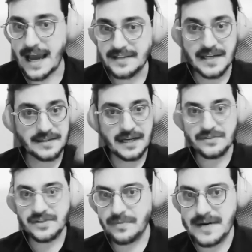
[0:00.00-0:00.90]
I think
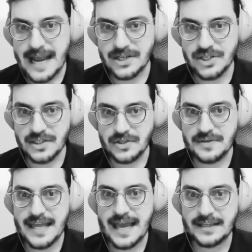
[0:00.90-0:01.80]
there's a reaction to
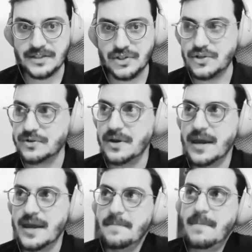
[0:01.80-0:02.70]
that, to
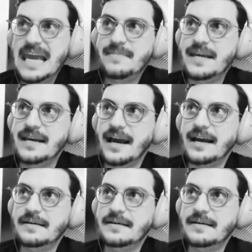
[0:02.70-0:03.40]
maybe